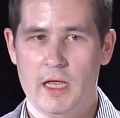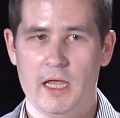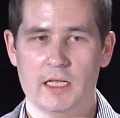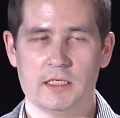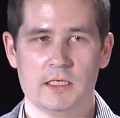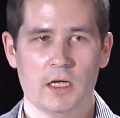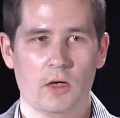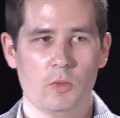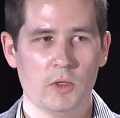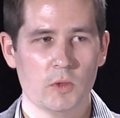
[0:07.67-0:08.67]
And
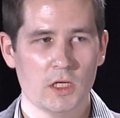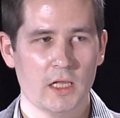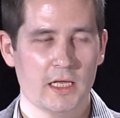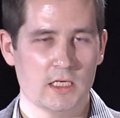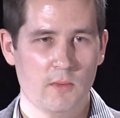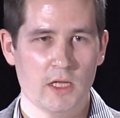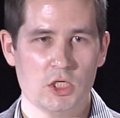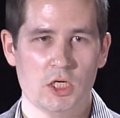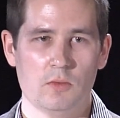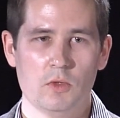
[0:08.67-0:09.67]
we will, as I
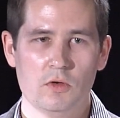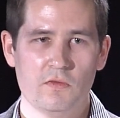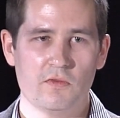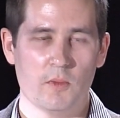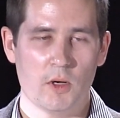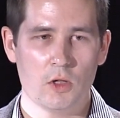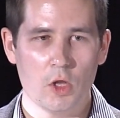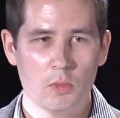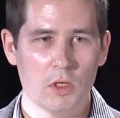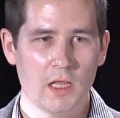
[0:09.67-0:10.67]
mentioned, move from a
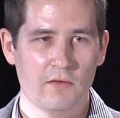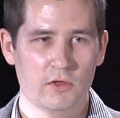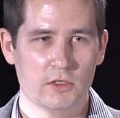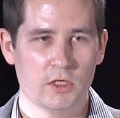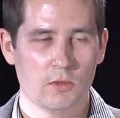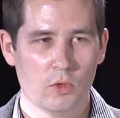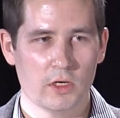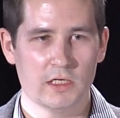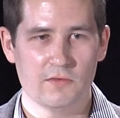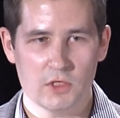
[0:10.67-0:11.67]
global level to a
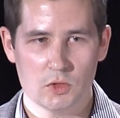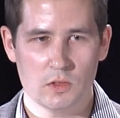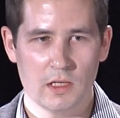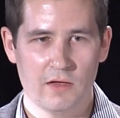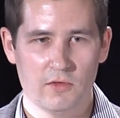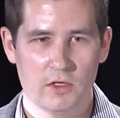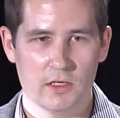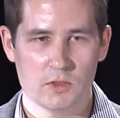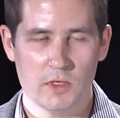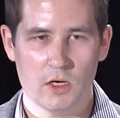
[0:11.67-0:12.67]
more individual level
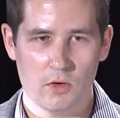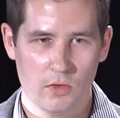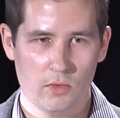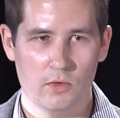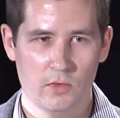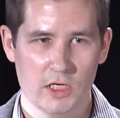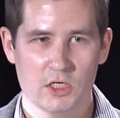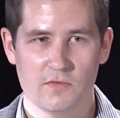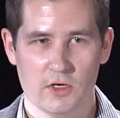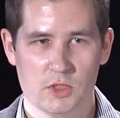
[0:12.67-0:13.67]
as we go through
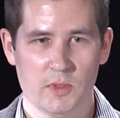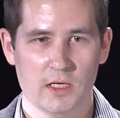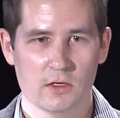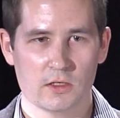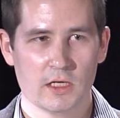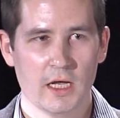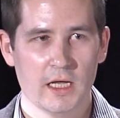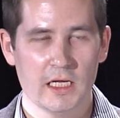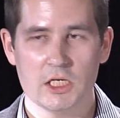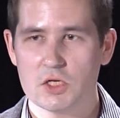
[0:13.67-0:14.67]
each of our speakers,
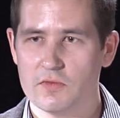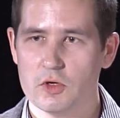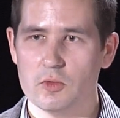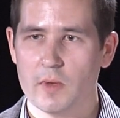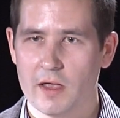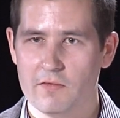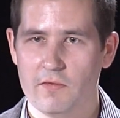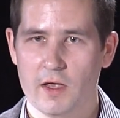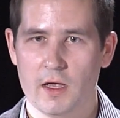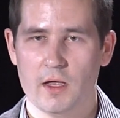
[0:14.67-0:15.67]
each of whom
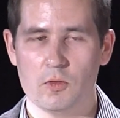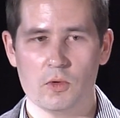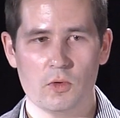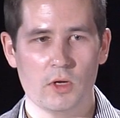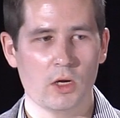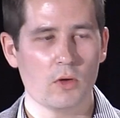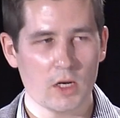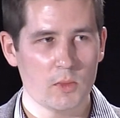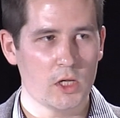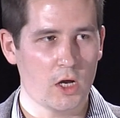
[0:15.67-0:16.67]
have uh,
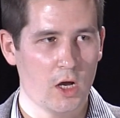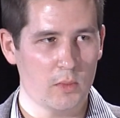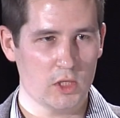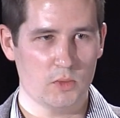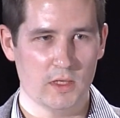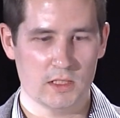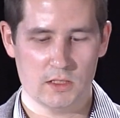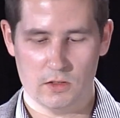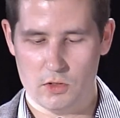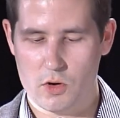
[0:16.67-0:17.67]
incredible accomplishments
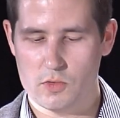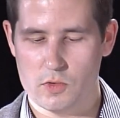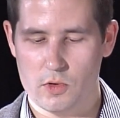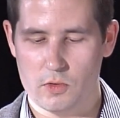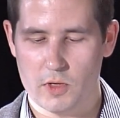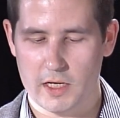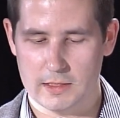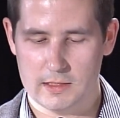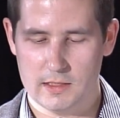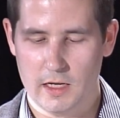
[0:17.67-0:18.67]
to their own
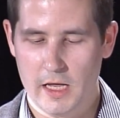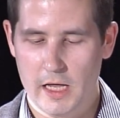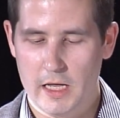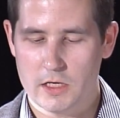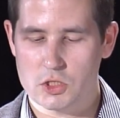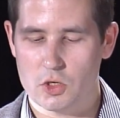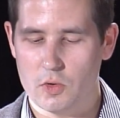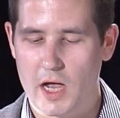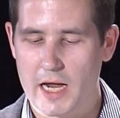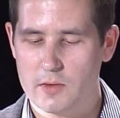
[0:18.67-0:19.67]
rights.
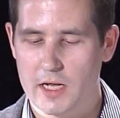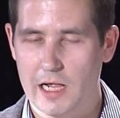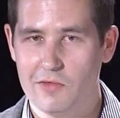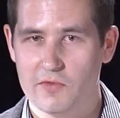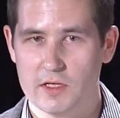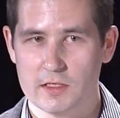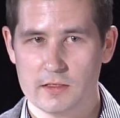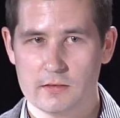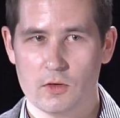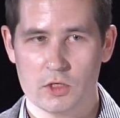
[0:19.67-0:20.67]
So, Ira
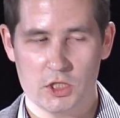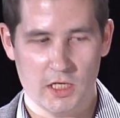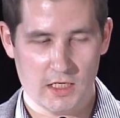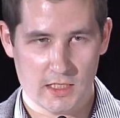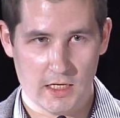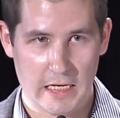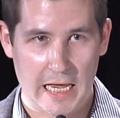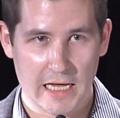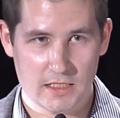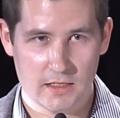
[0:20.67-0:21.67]
Helfand, or should I say,
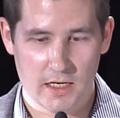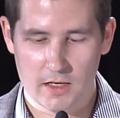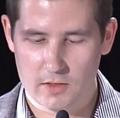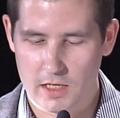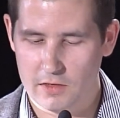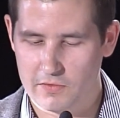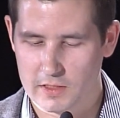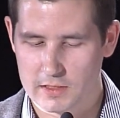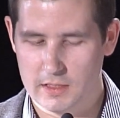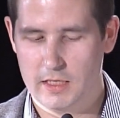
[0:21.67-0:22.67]
at Ira
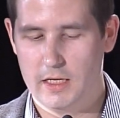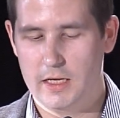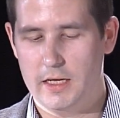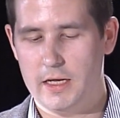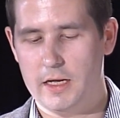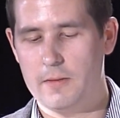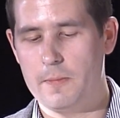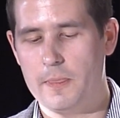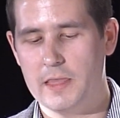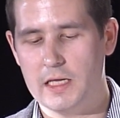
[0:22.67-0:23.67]
Helfand,
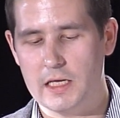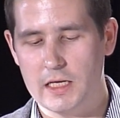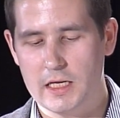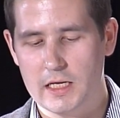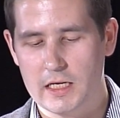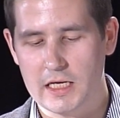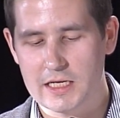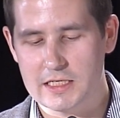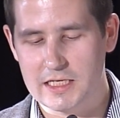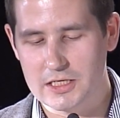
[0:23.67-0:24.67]
um,
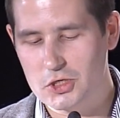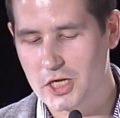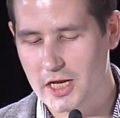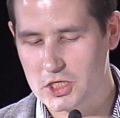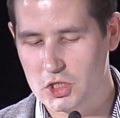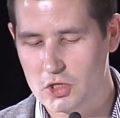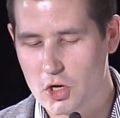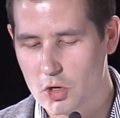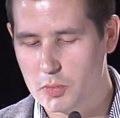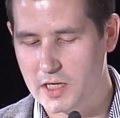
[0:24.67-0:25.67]
he is the international
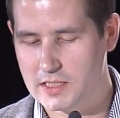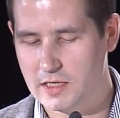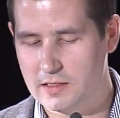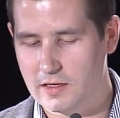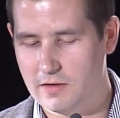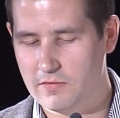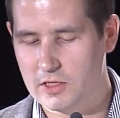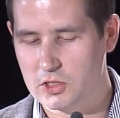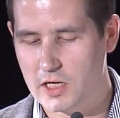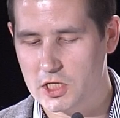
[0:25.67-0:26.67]
co president of
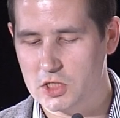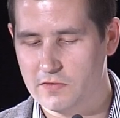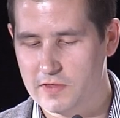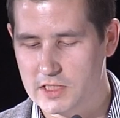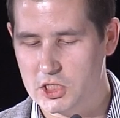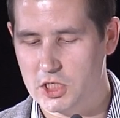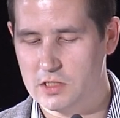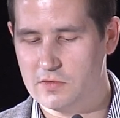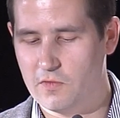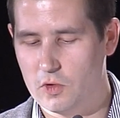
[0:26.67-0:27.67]
International
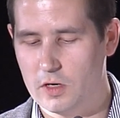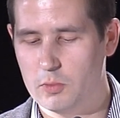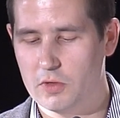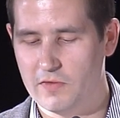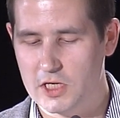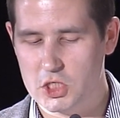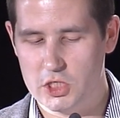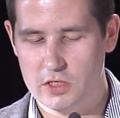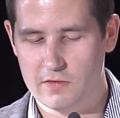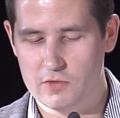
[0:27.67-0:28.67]
Physicians for
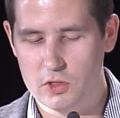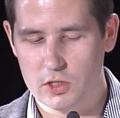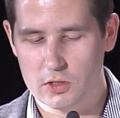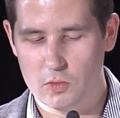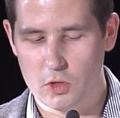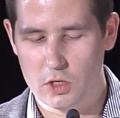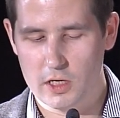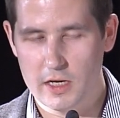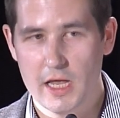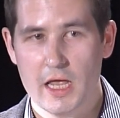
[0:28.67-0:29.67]
Prevention of Nuclear
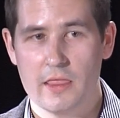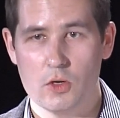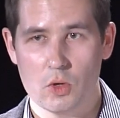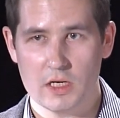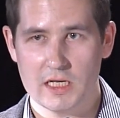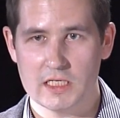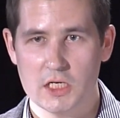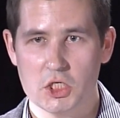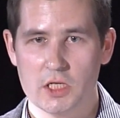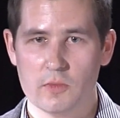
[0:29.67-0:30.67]
War, the
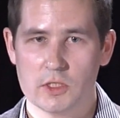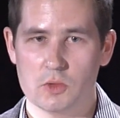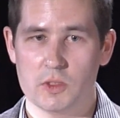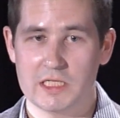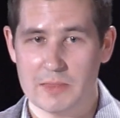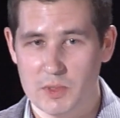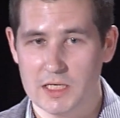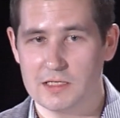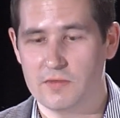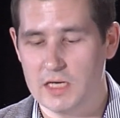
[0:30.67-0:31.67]
organization that was a
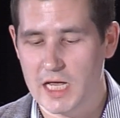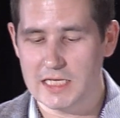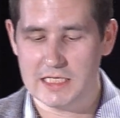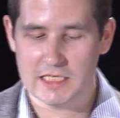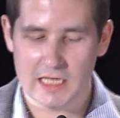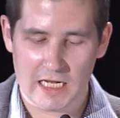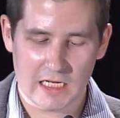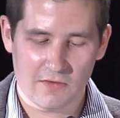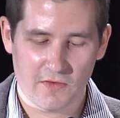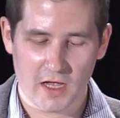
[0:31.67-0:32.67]
recipient of the
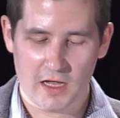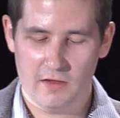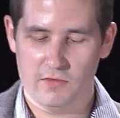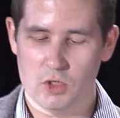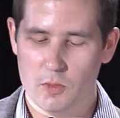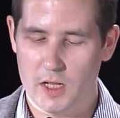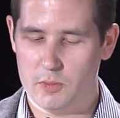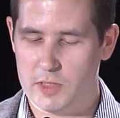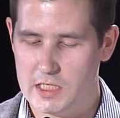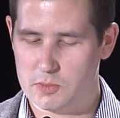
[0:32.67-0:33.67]
1985 Nobel
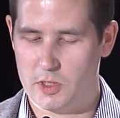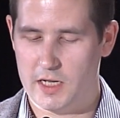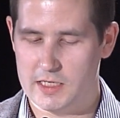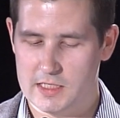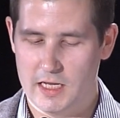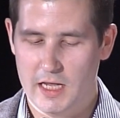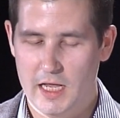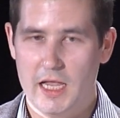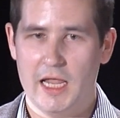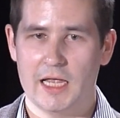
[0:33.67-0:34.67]
Peace Prize.
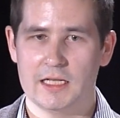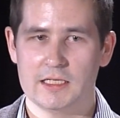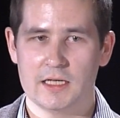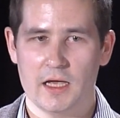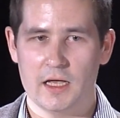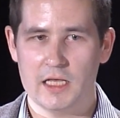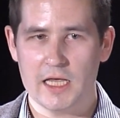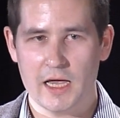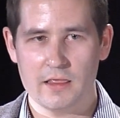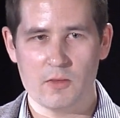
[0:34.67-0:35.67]
And uh, he
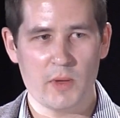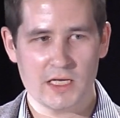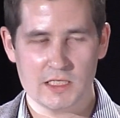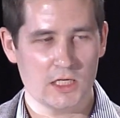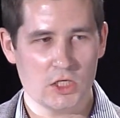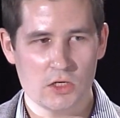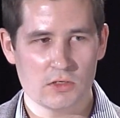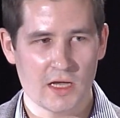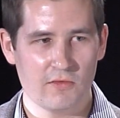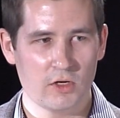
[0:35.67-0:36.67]
had the best
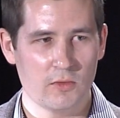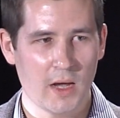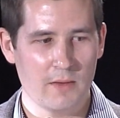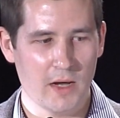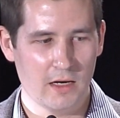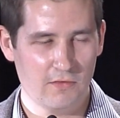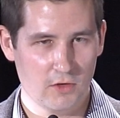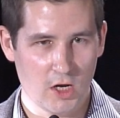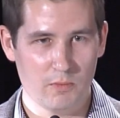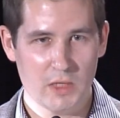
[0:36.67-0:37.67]
excuse ever in my mind for
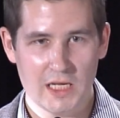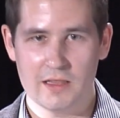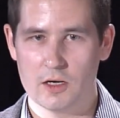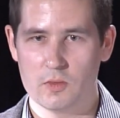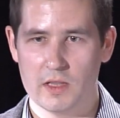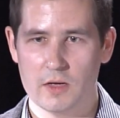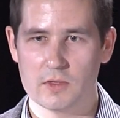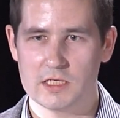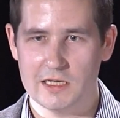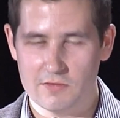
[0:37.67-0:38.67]
not being there when they
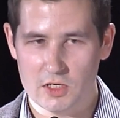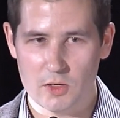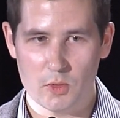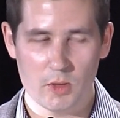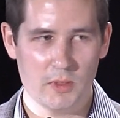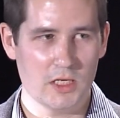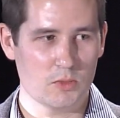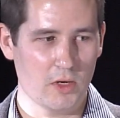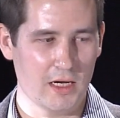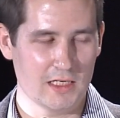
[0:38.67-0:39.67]
received the Nobel Peace
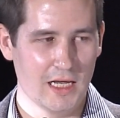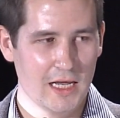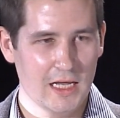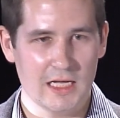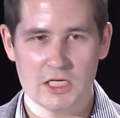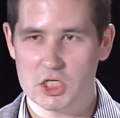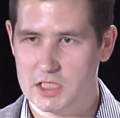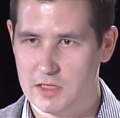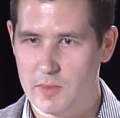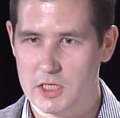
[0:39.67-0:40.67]
Prize. He
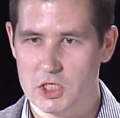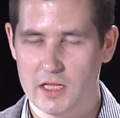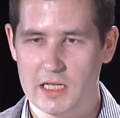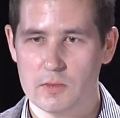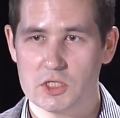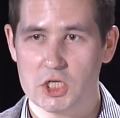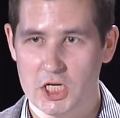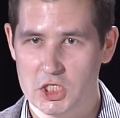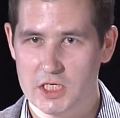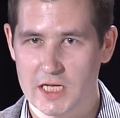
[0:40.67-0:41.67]
just had mentioned that he was
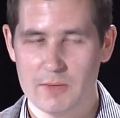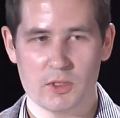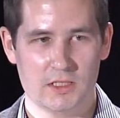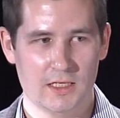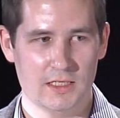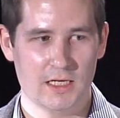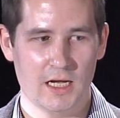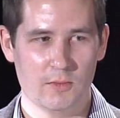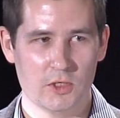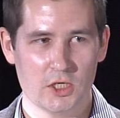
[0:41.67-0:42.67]
changing diapers at the
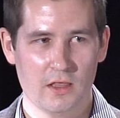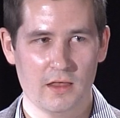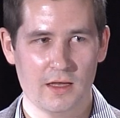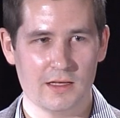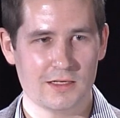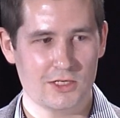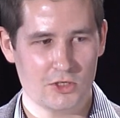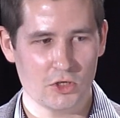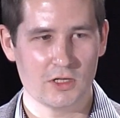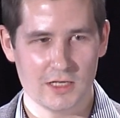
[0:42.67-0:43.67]
time, which I think is
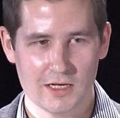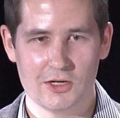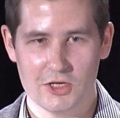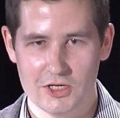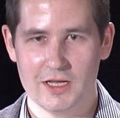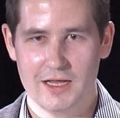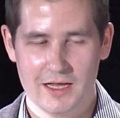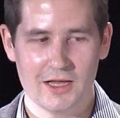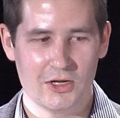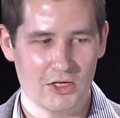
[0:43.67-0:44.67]
certainly a good,
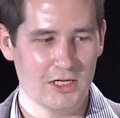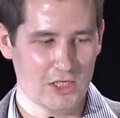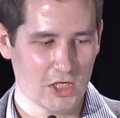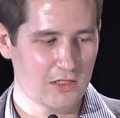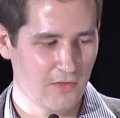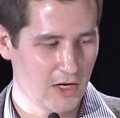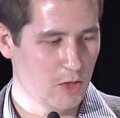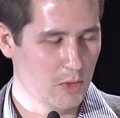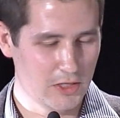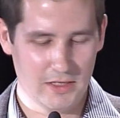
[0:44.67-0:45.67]
a good and
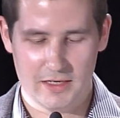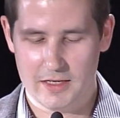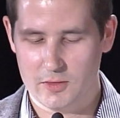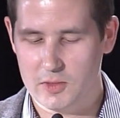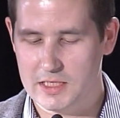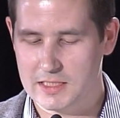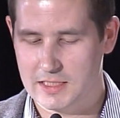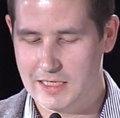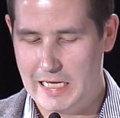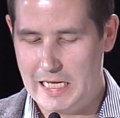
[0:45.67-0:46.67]
justifiable uh, reason.